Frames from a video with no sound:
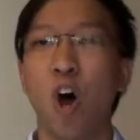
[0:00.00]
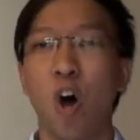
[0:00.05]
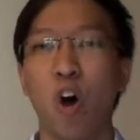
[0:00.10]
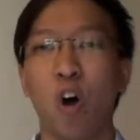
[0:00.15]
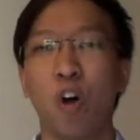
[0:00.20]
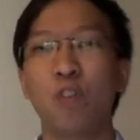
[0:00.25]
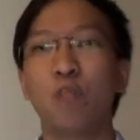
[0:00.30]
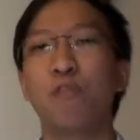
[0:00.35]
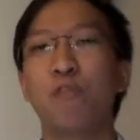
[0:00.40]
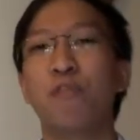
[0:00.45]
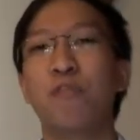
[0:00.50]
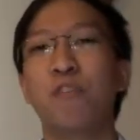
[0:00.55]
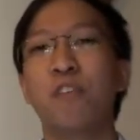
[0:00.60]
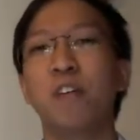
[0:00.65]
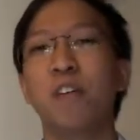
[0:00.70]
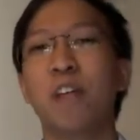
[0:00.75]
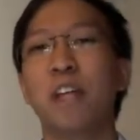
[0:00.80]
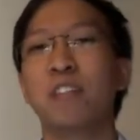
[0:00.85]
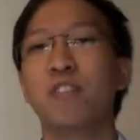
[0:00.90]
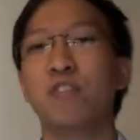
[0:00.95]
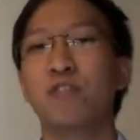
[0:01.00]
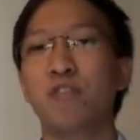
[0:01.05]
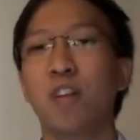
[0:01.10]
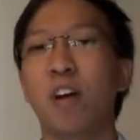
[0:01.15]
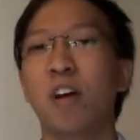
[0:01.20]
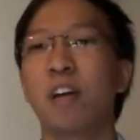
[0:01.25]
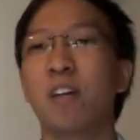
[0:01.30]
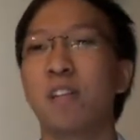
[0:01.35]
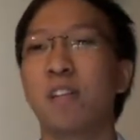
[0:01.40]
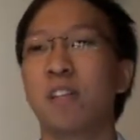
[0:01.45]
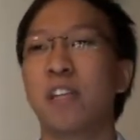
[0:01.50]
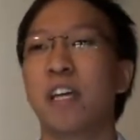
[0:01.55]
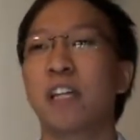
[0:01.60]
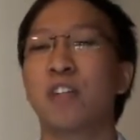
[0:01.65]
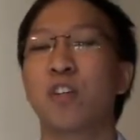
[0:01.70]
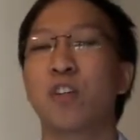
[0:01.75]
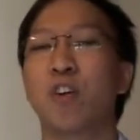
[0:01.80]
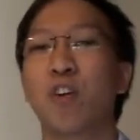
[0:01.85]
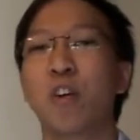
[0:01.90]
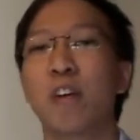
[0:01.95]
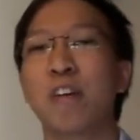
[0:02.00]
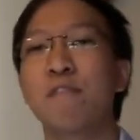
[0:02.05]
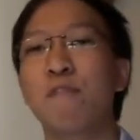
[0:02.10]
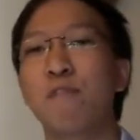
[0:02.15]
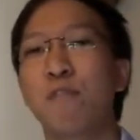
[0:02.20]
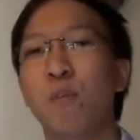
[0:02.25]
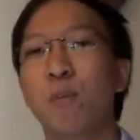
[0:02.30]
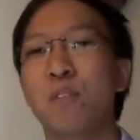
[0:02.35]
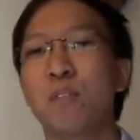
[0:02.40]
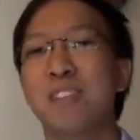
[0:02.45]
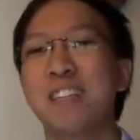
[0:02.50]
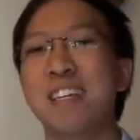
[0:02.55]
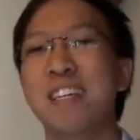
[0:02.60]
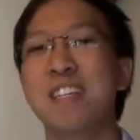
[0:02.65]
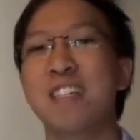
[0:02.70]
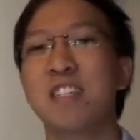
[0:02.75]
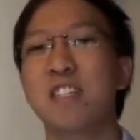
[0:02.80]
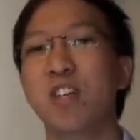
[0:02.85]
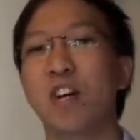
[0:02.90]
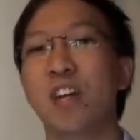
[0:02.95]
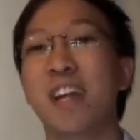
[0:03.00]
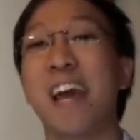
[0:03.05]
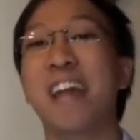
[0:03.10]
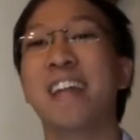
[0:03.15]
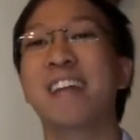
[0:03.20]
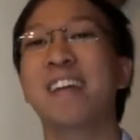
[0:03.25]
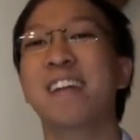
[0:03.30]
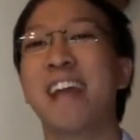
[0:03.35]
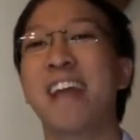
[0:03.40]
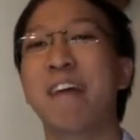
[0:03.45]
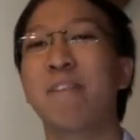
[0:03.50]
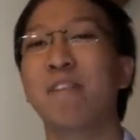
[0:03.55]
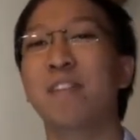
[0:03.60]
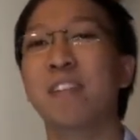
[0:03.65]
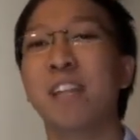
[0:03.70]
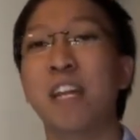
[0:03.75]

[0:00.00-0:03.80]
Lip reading: or you feel and struggle that your influence is not at the level